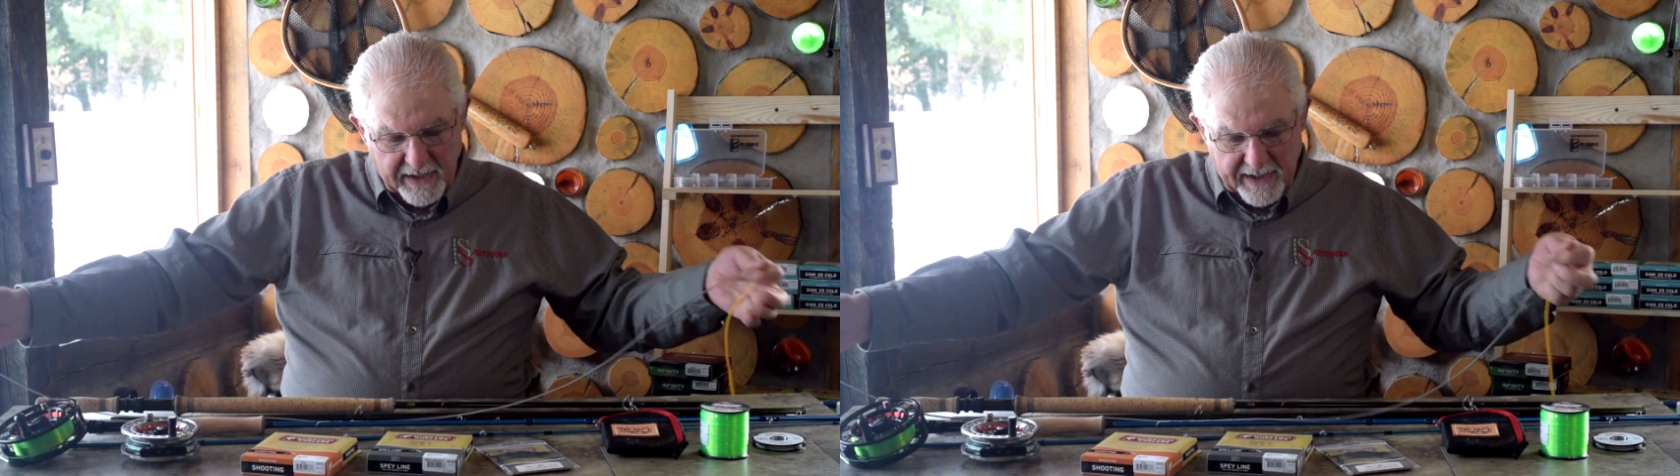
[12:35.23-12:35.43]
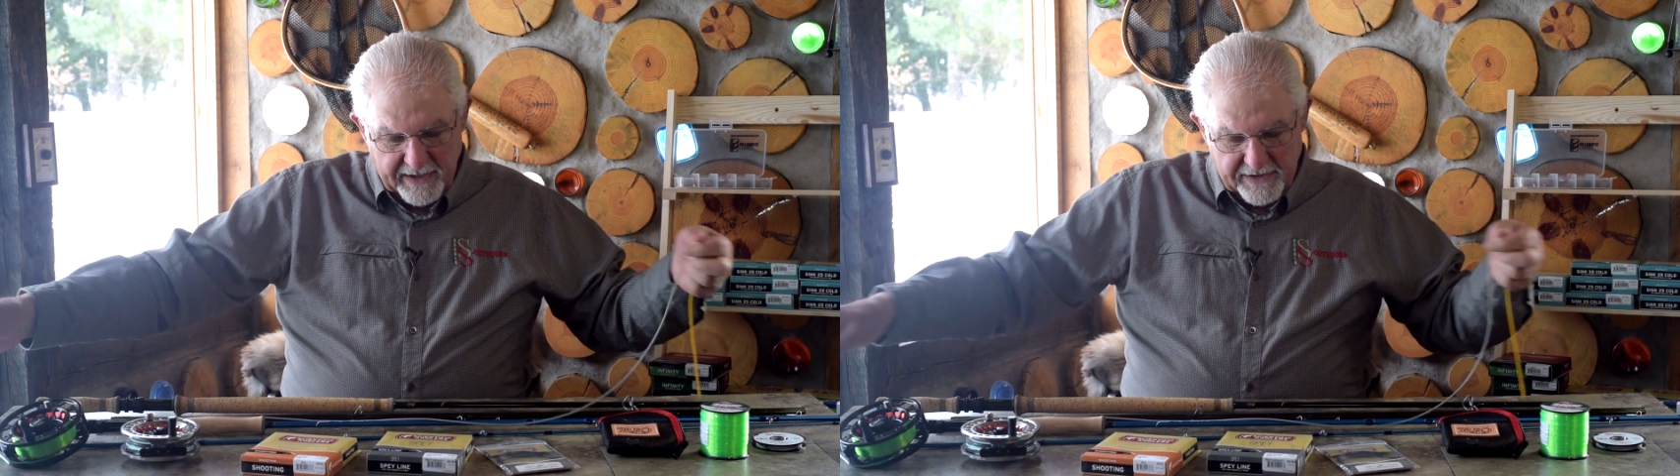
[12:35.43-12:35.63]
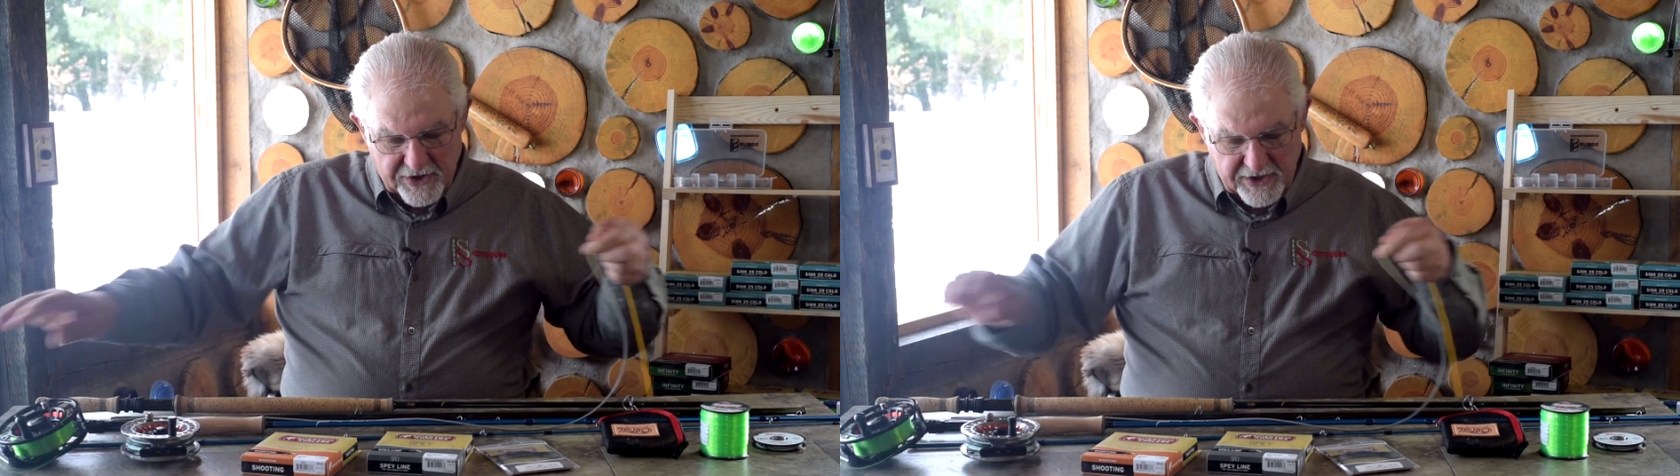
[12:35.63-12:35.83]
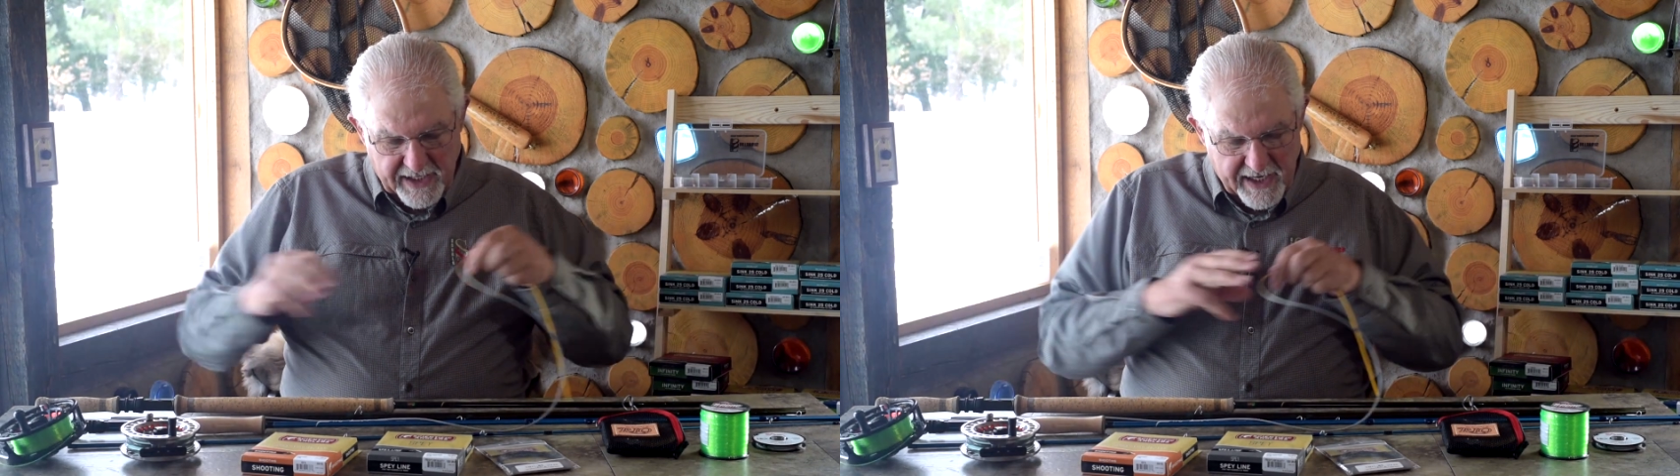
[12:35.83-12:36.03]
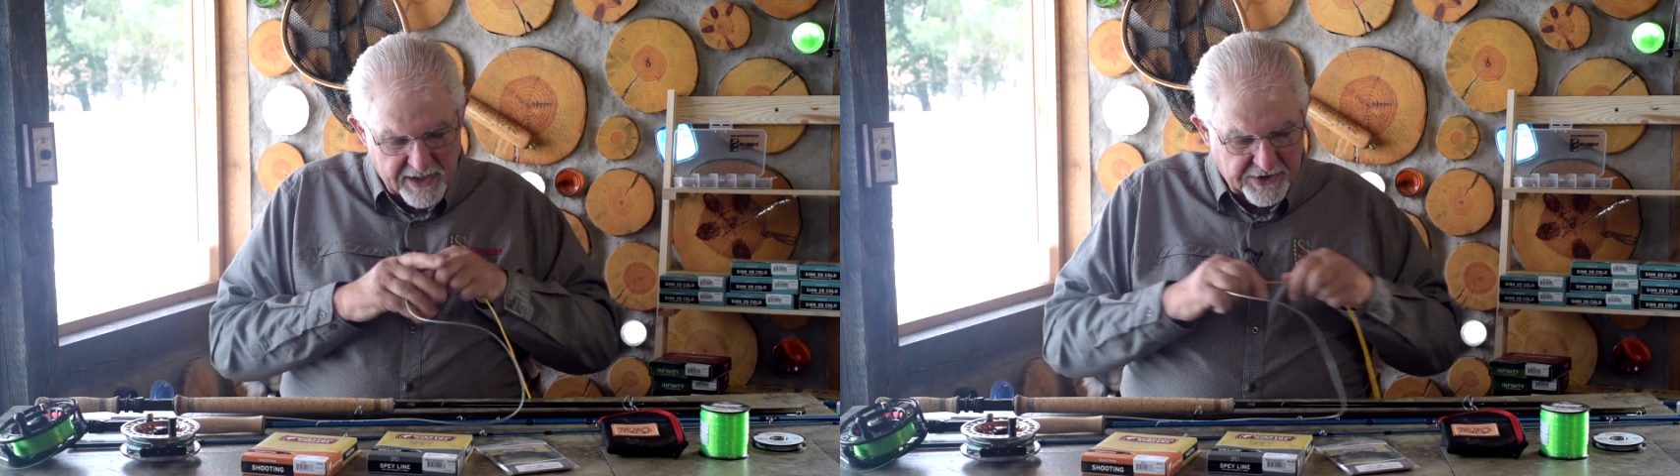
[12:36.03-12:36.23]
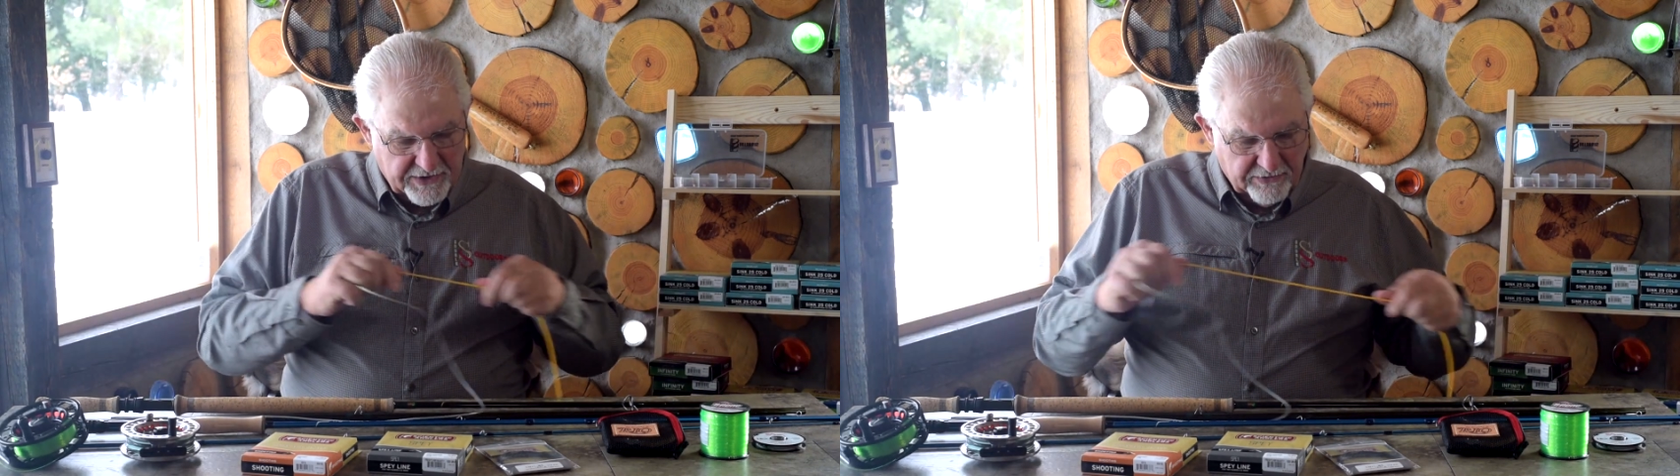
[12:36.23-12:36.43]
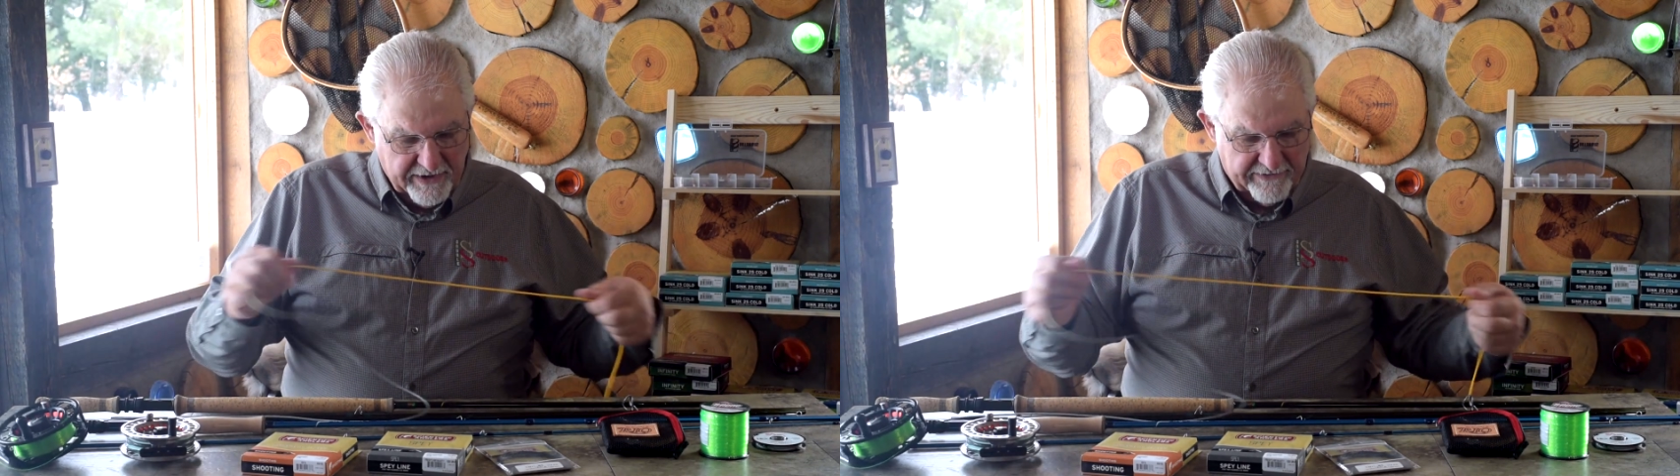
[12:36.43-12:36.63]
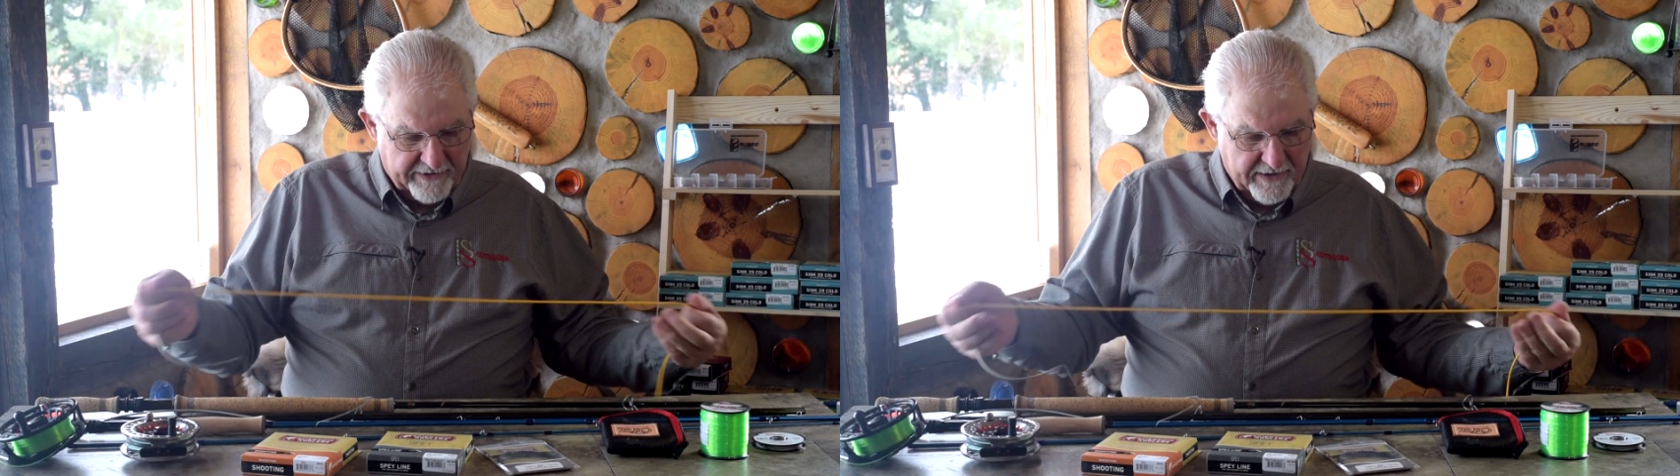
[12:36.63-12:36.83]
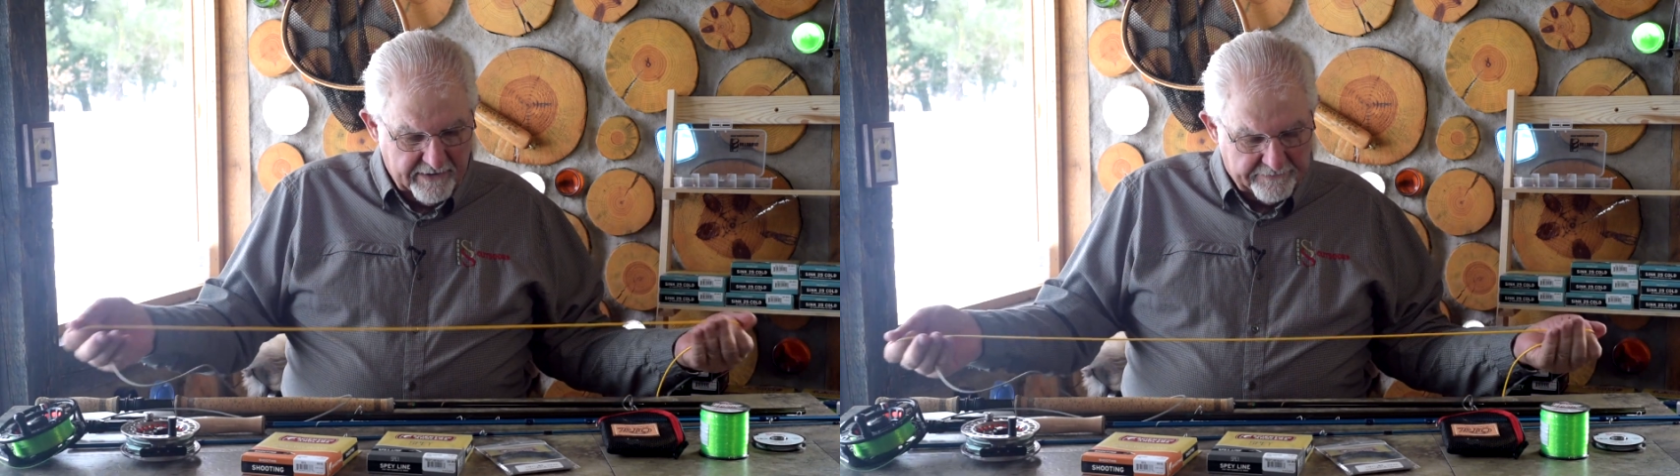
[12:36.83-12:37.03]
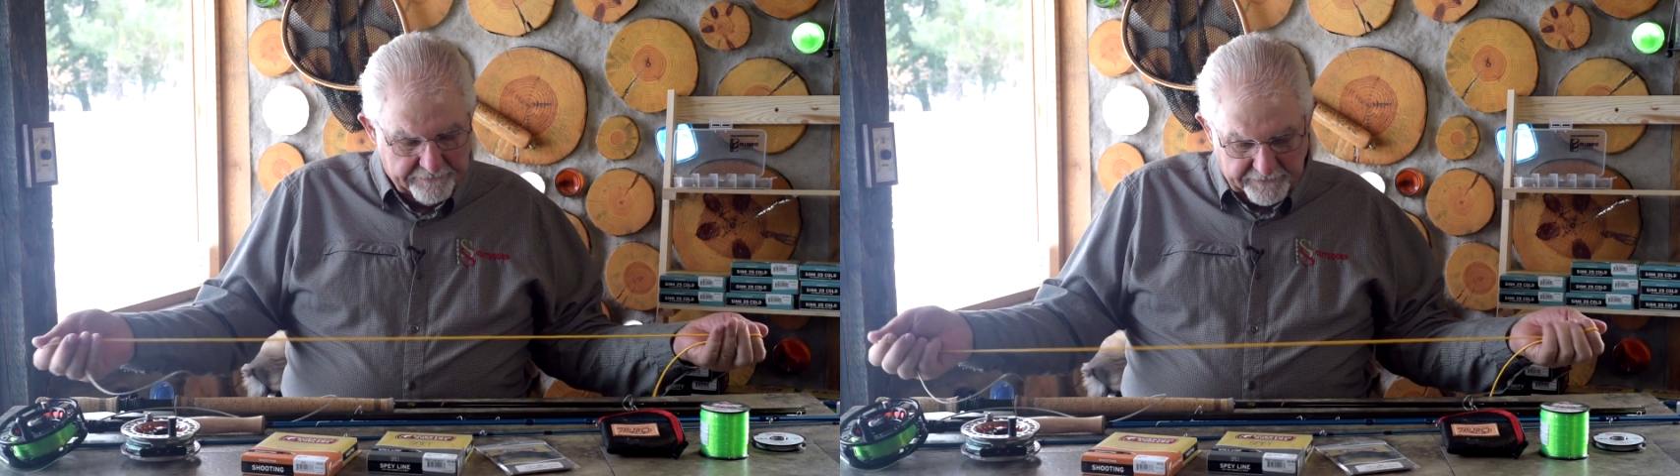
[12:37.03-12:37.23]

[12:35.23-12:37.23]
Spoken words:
on the Skagit River,